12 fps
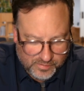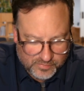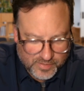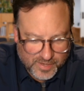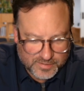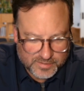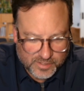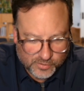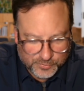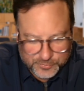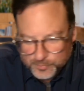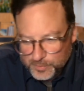that's the
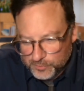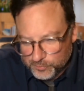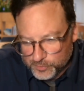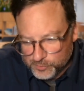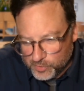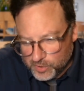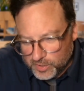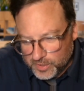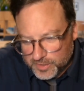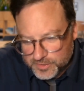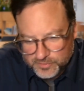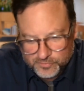ultimate root
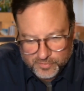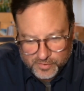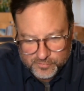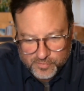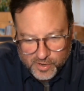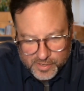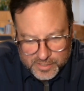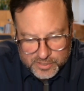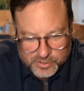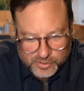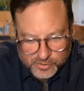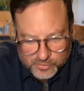cause of our
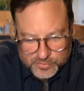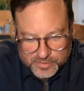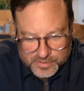issues,